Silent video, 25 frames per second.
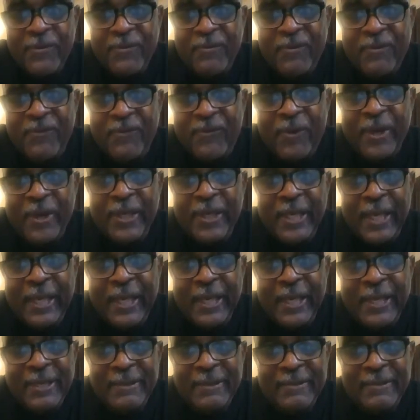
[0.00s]
before you
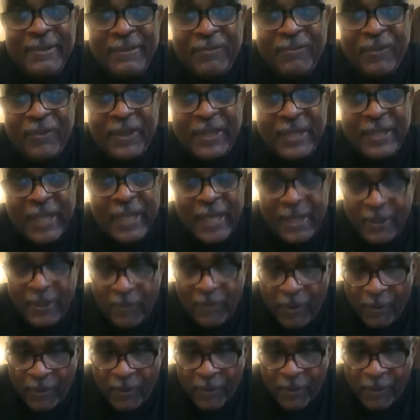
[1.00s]
eat, with things
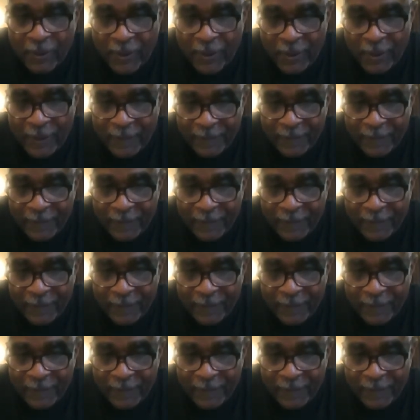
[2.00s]
we were taught.